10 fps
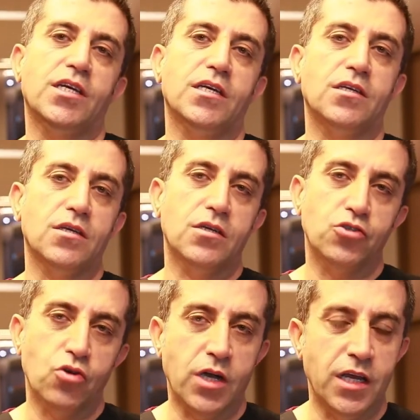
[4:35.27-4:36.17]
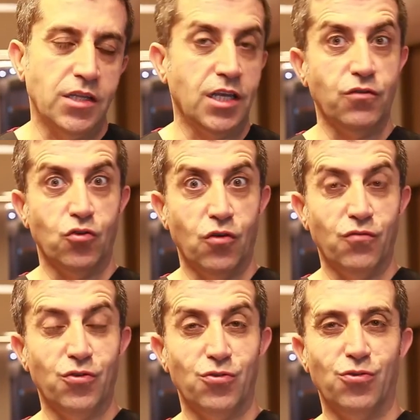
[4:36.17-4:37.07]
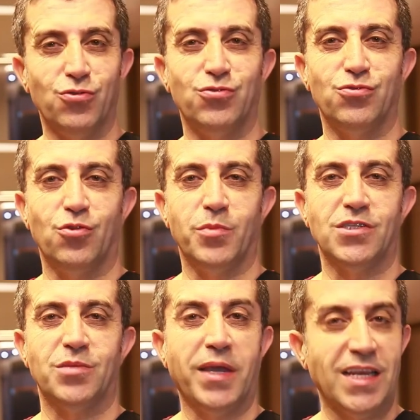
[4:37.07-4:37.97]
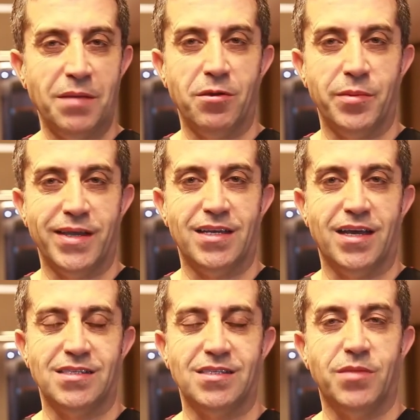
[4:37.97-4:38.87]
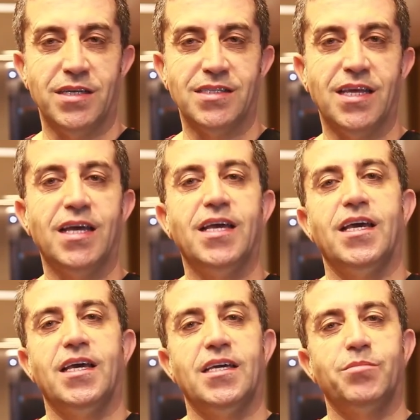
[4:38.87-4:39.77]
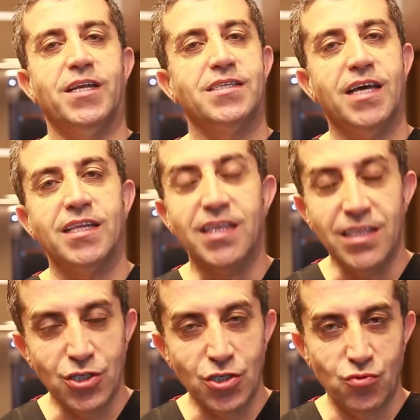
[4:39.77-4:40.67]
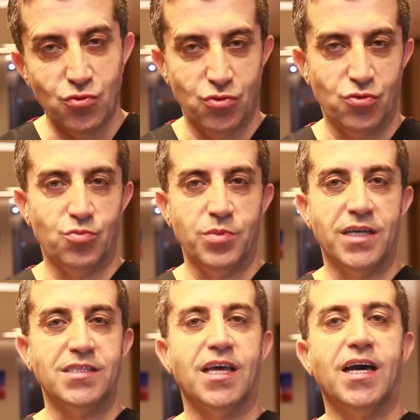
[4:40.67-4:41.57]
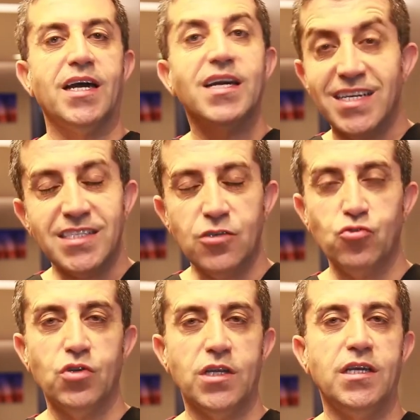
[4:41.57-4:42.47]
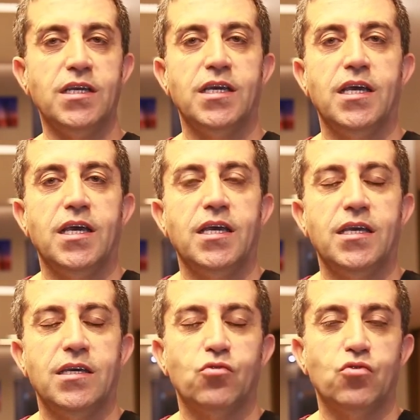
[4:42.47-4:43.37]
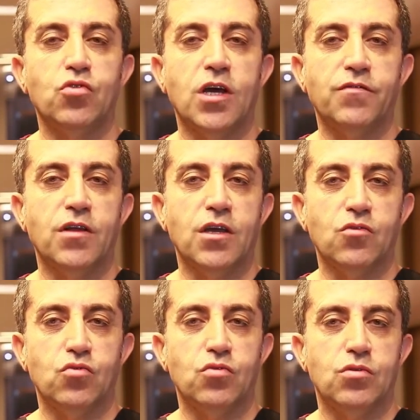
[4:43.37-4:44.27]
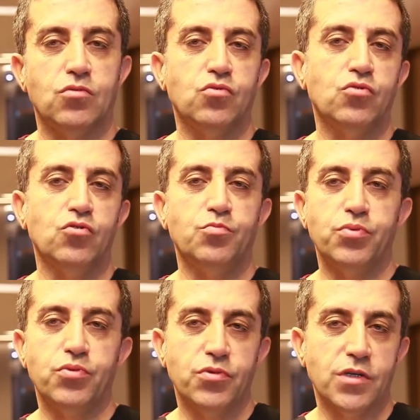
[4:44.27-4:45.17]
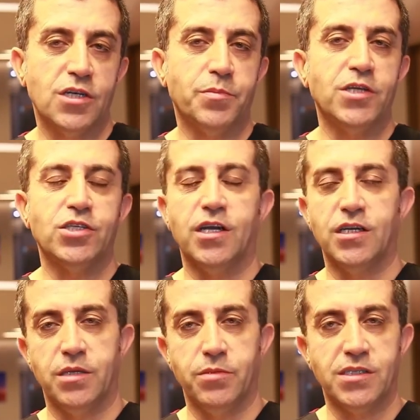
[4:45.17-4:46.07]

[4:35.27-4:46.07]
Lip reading: will there be pain after the effect of the anesthesia disappears? But there will be no pain after the effect of the anesthesia has been disappeared,